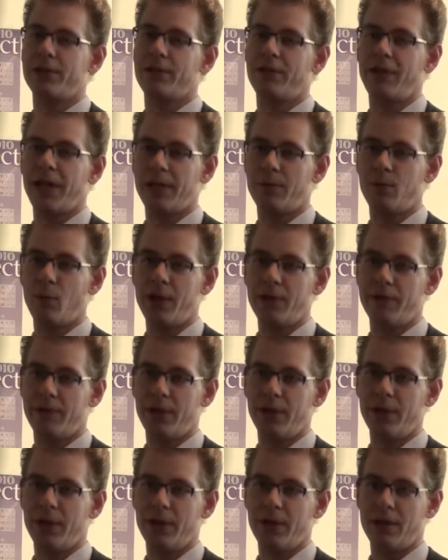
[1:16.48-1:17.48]
that's correct. One of
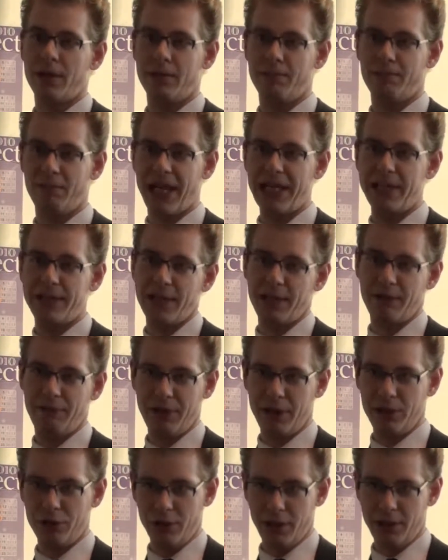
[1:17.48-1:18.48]
the basic
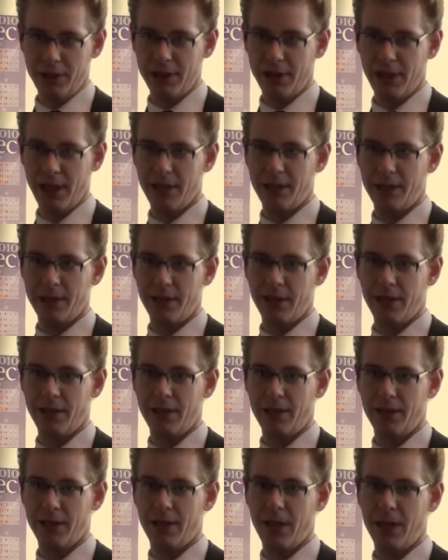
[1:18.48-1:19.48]
features
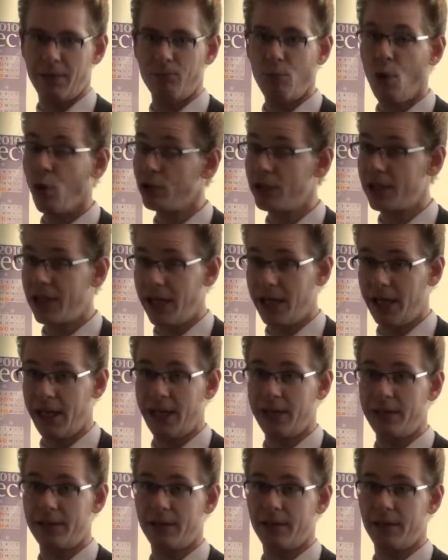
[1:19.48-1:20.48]
that most
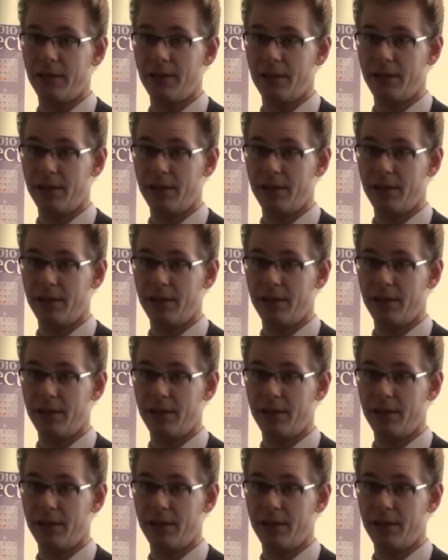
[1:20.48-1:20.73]
ALACs